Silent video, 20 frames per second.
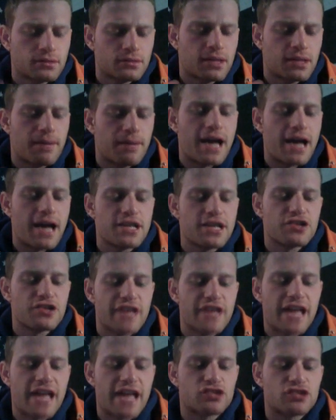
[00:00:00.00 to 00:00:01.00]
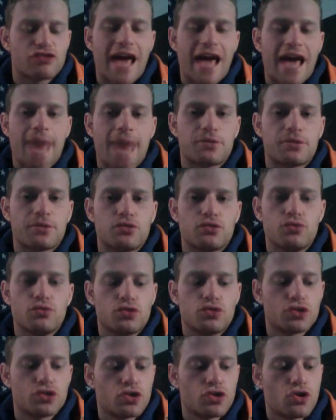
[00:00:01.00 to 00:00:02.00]
combining your natural
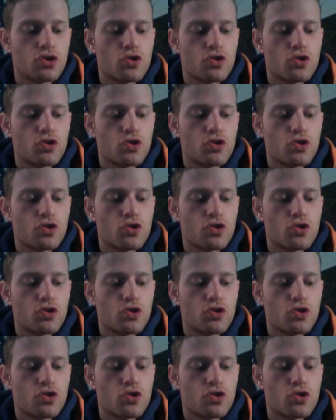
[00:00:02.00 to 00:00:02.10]
aptitudes